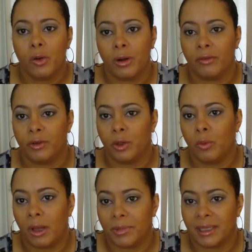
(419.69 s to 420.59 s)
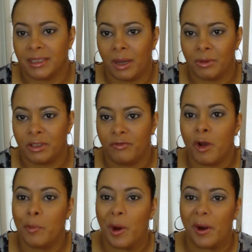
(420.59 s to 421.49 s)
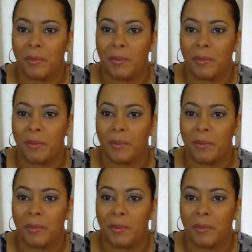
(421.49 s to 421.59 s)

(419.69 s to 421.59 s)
Whatever you want because that was the fun part